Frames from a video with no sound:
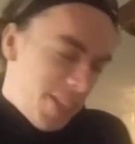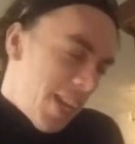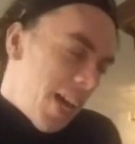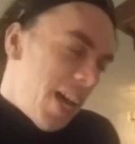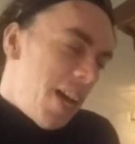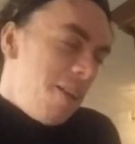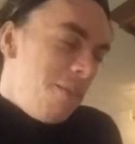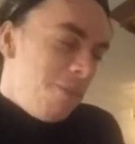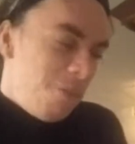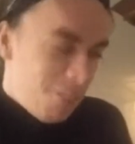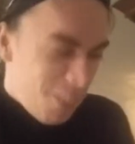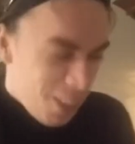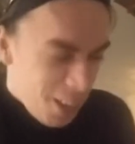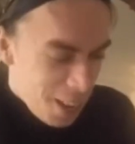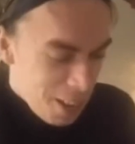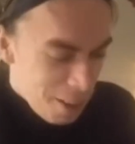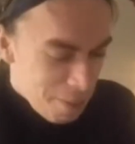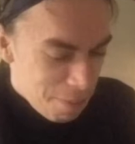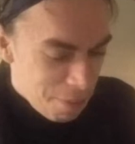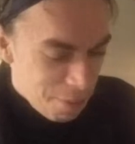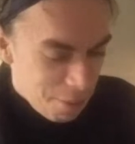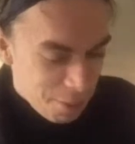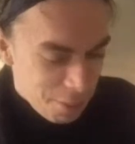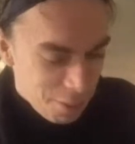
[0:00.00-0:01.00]
thumbs
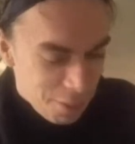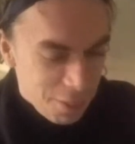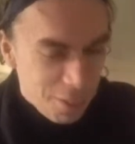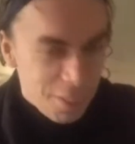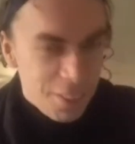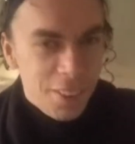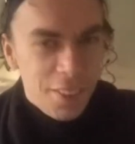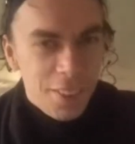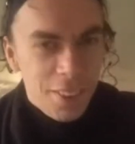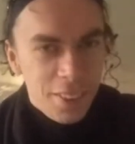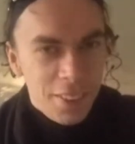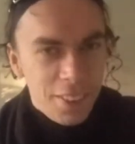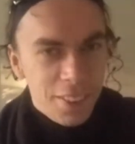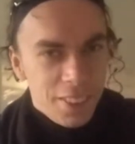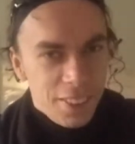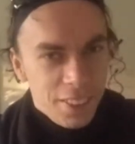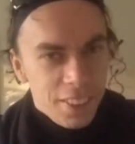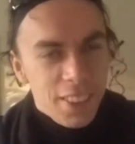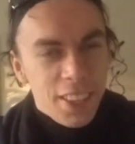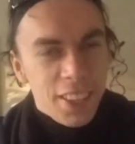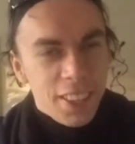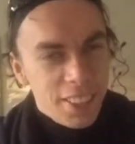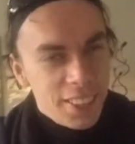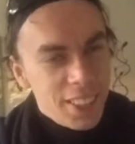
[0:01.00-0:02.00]
up. Do
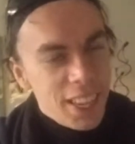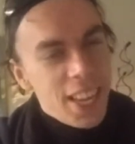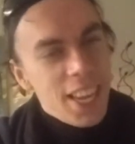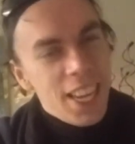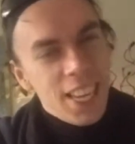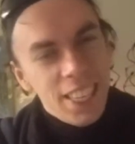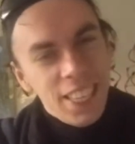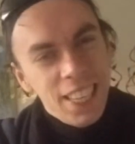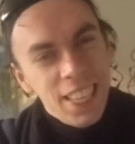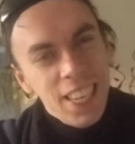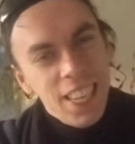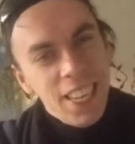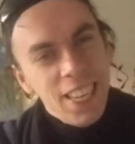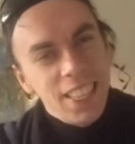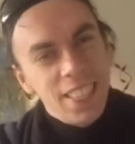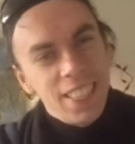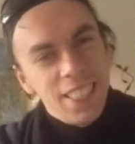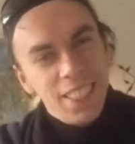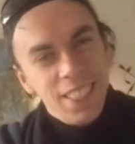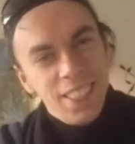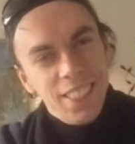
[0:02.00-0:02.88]
you think that?